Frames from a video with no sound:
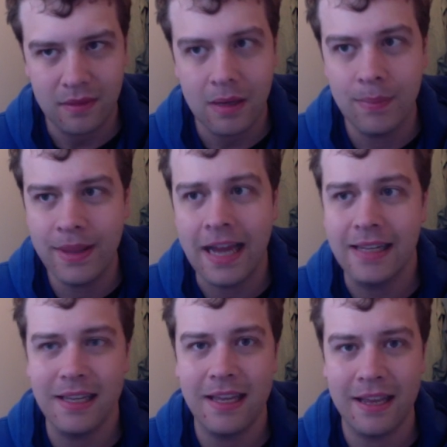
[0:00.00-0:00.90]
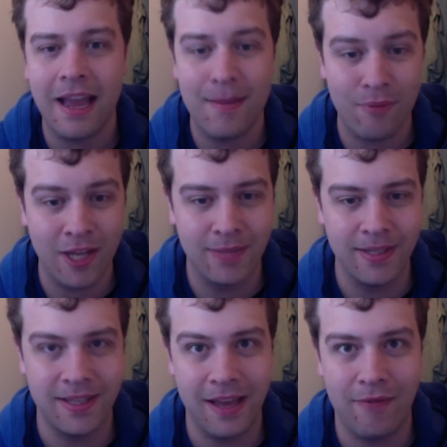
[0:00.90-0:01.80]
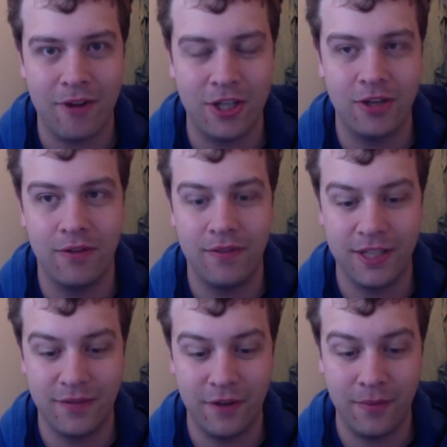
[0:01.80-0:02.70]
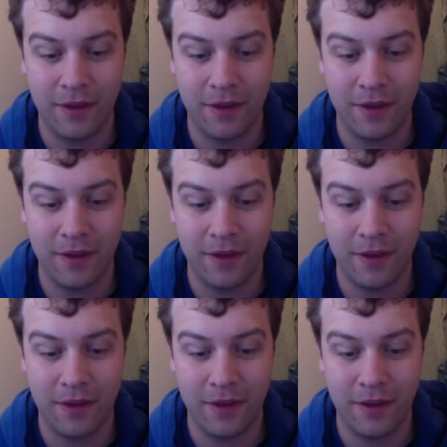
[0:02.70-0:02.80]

but that, again, brings me to the other issue of this film.